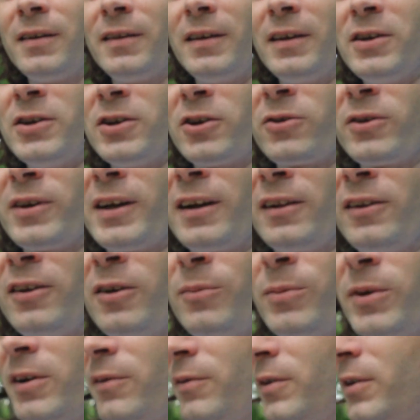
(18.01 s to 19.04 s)
then you create a
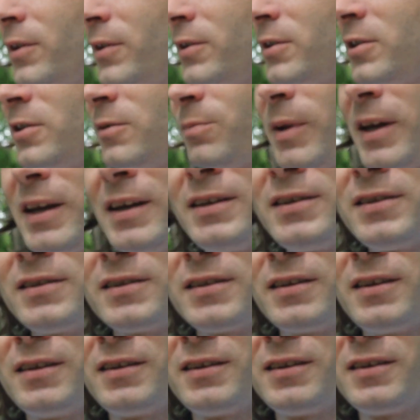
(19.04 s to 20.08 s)
little bit of a
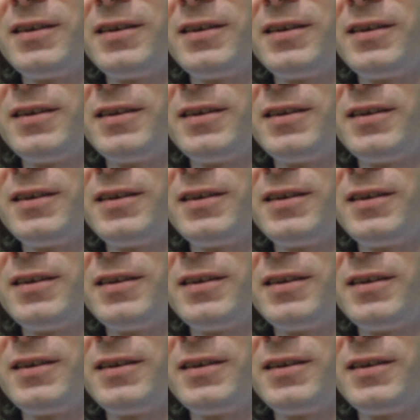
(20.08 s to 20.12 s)
space